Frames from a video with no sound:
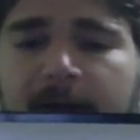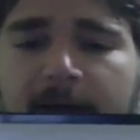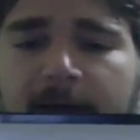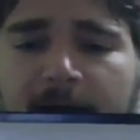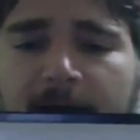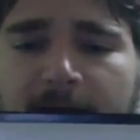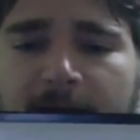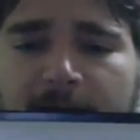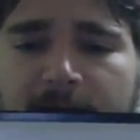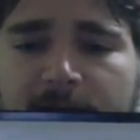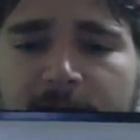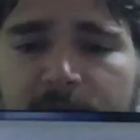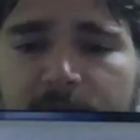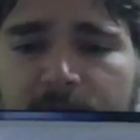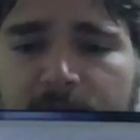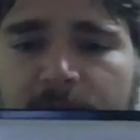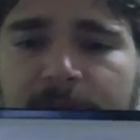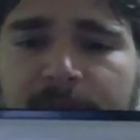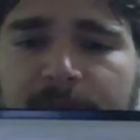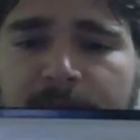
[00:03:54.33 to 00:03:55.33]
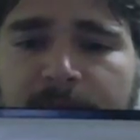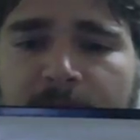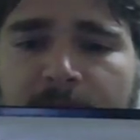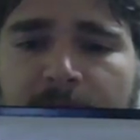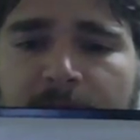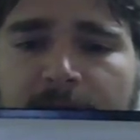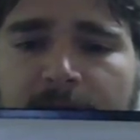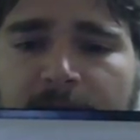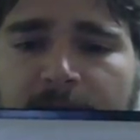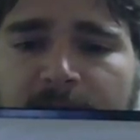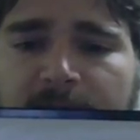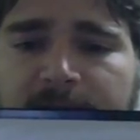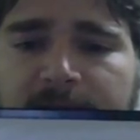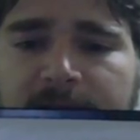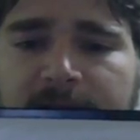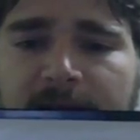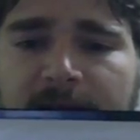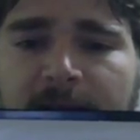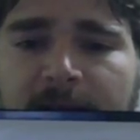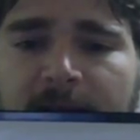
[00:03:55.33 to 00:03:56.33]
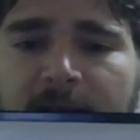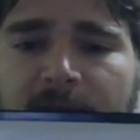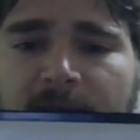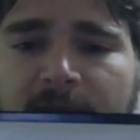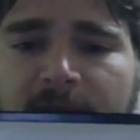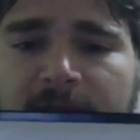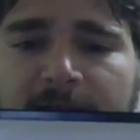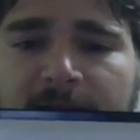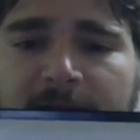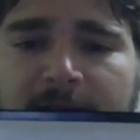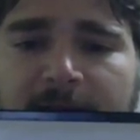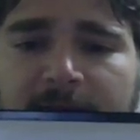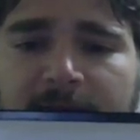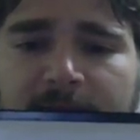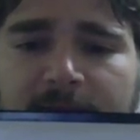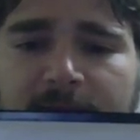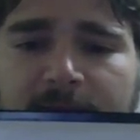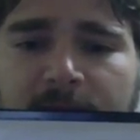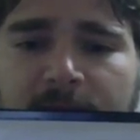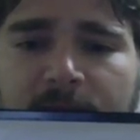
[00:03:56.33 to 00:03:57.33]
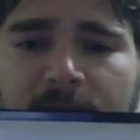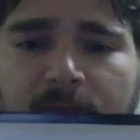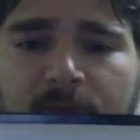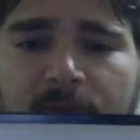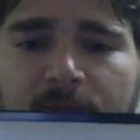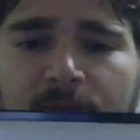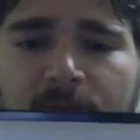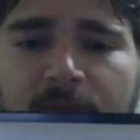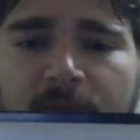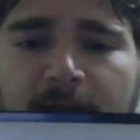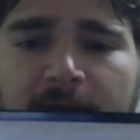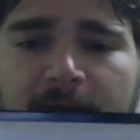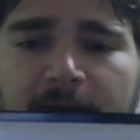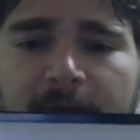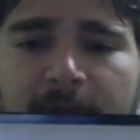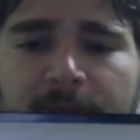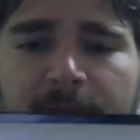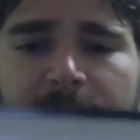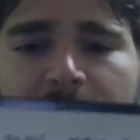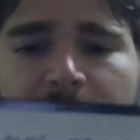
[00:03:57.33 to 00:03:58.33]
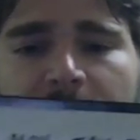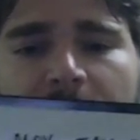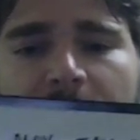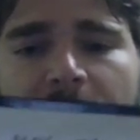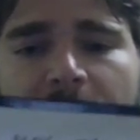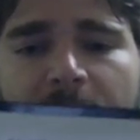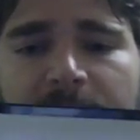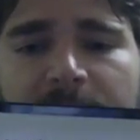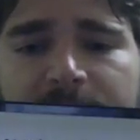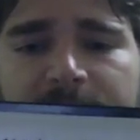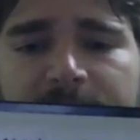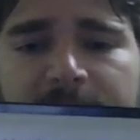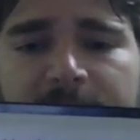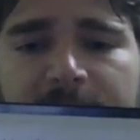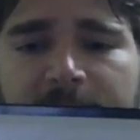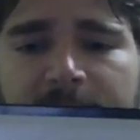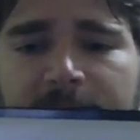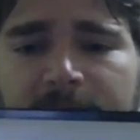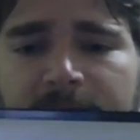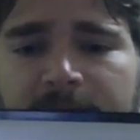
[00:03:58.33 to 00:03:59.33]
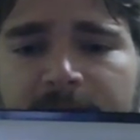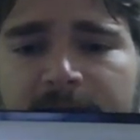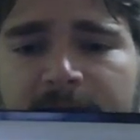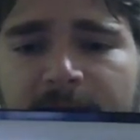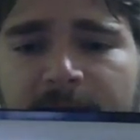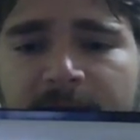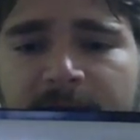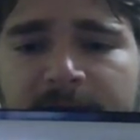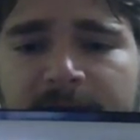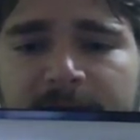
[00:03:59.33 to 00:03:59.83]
And then 2. Then we see MOV again, right here. And this time we see